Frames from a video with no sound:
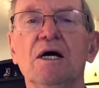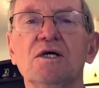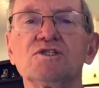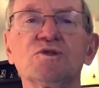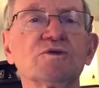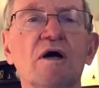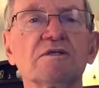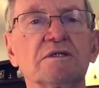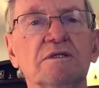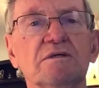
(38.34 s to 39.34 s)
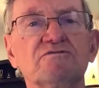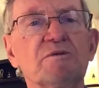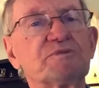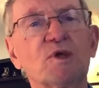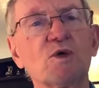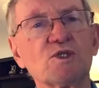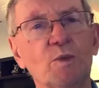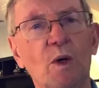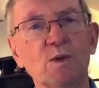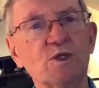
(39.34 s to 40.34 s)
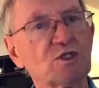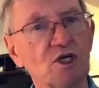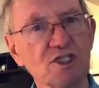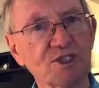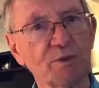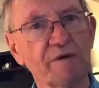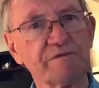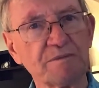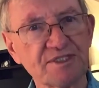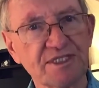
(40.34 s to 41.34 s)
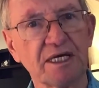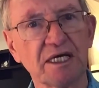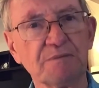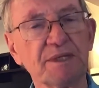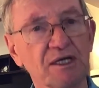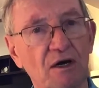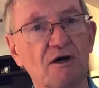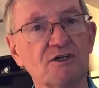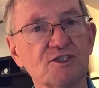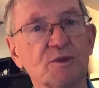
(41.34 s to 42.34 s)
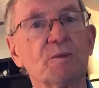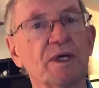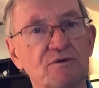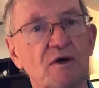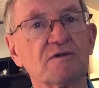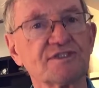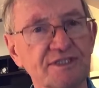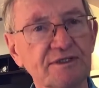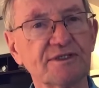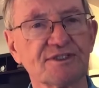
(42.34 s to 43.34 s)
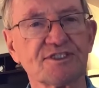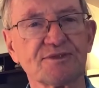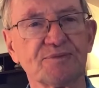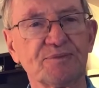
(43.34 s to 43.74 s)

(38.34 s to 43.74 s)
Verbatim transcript: Do not reproach one who turns away from sin, because we are all sinners.